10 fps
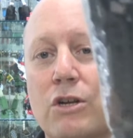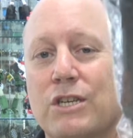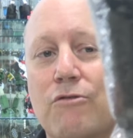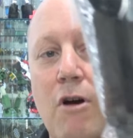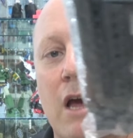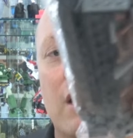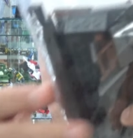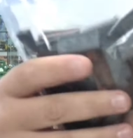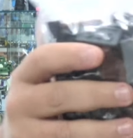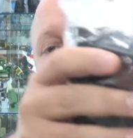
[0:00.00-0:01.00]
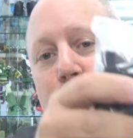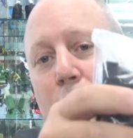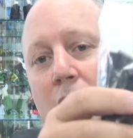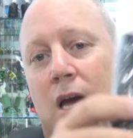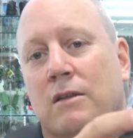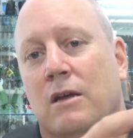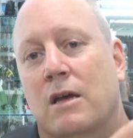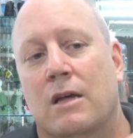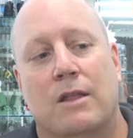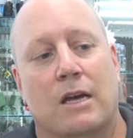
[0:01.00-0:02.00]
in grey and reddish brown.
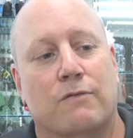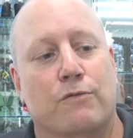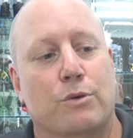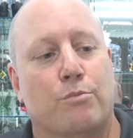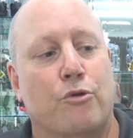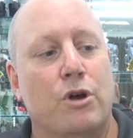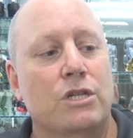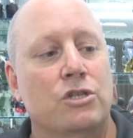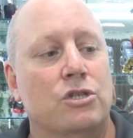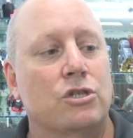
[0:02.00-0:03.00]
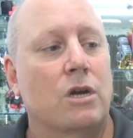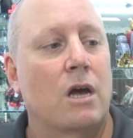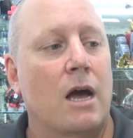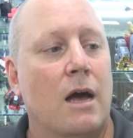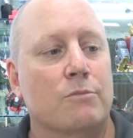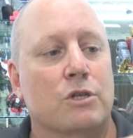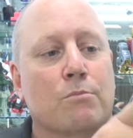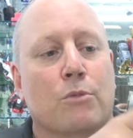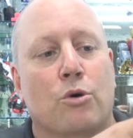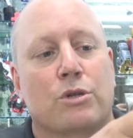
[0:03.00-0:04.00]
That's for the bridge.
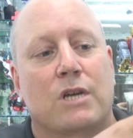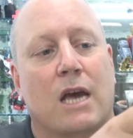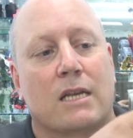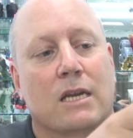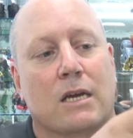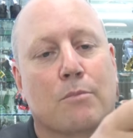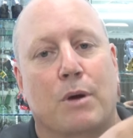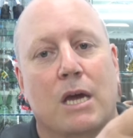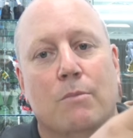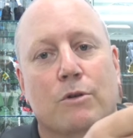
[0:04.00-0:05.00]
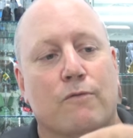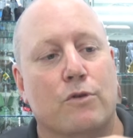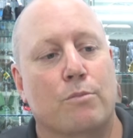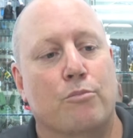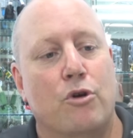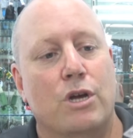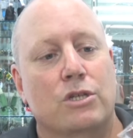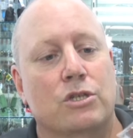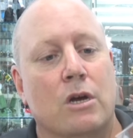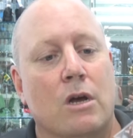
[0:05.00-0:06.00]
Some more Technic beams for the
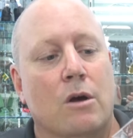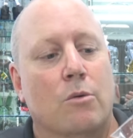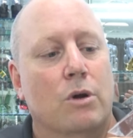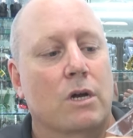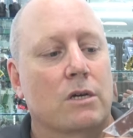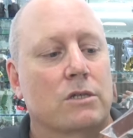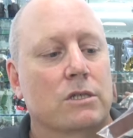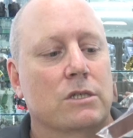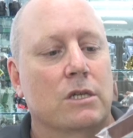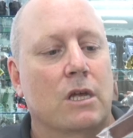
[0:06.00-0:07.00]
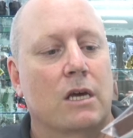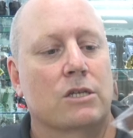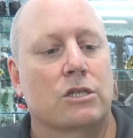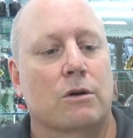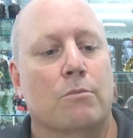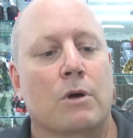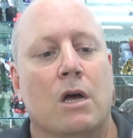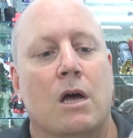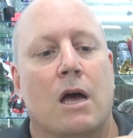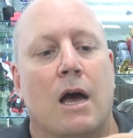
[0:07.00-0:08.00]
bridge. What else is in there? Some
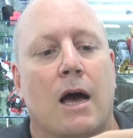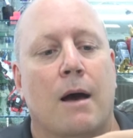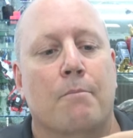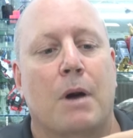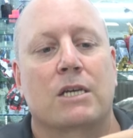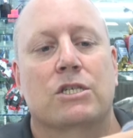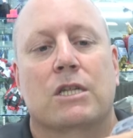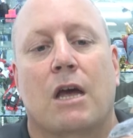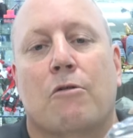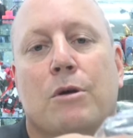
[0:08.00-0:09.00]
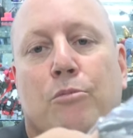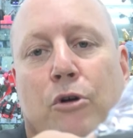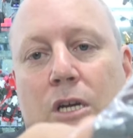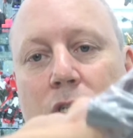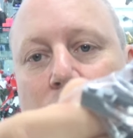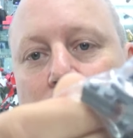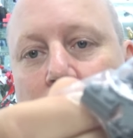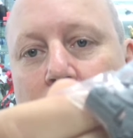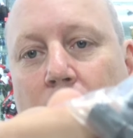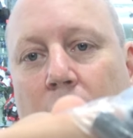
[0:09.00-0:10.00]
masonry
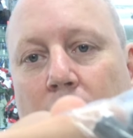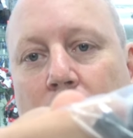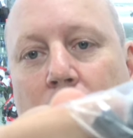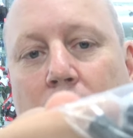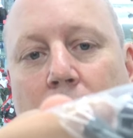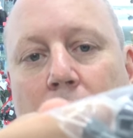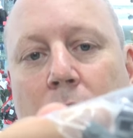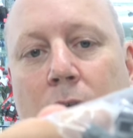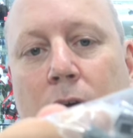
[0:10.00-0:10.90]
bricks in the